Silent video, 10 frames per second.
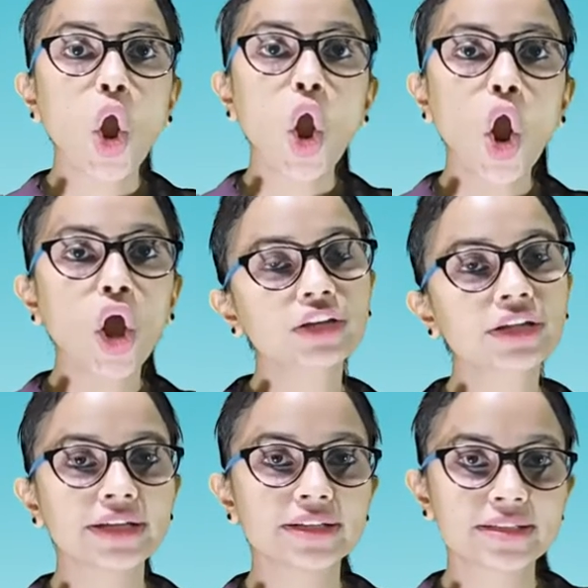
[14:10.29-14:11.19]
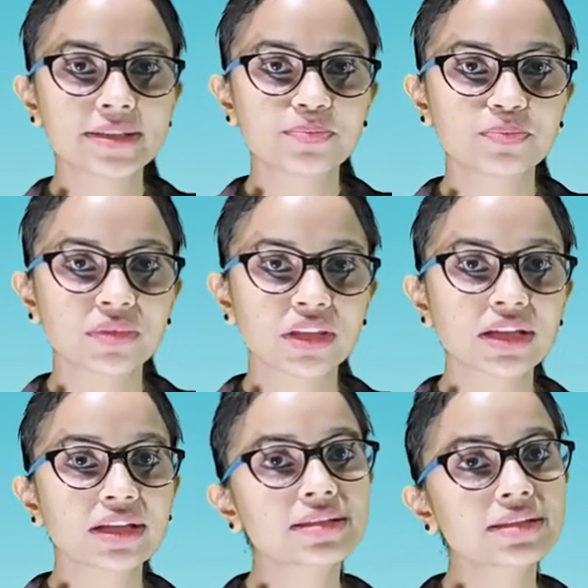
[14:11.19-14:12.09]
Orchids,
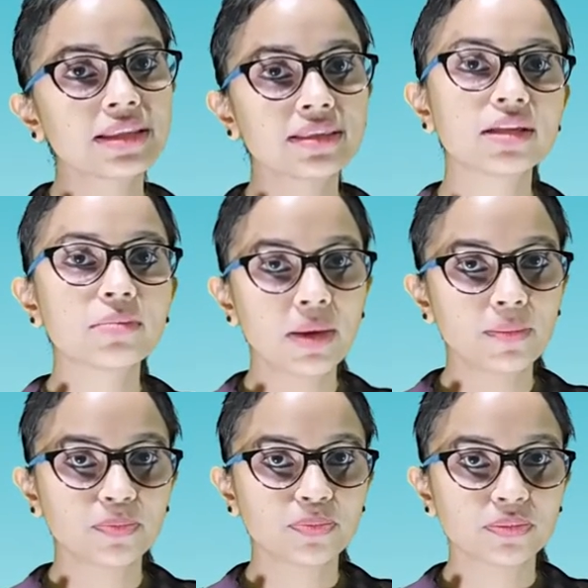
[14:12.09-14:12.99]
chrysanthemum,